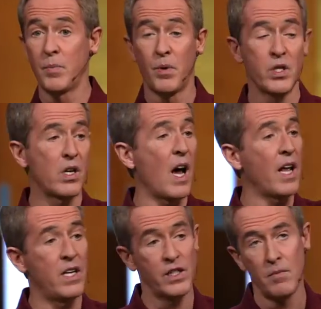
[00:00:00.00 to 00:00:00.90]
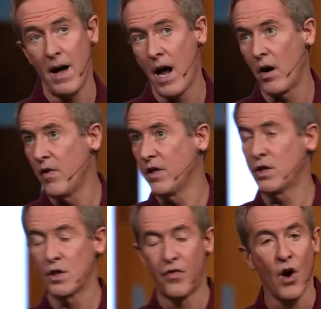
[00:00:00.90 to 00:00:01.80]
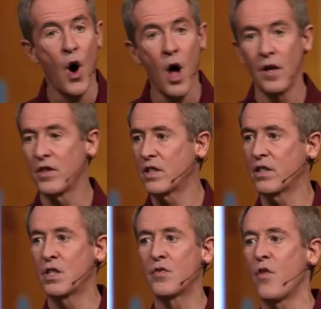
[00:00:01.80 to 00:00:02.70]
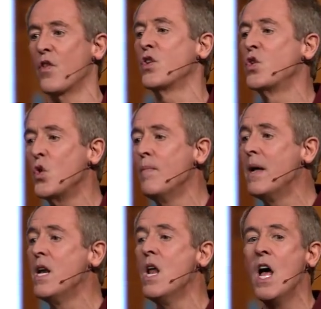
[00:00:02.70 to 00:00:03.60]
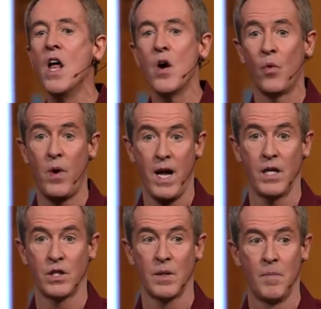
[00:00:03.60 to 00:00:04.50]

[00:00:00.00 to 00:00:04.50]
person or not, it doesn't matter. This is for all of us. This is for the human race.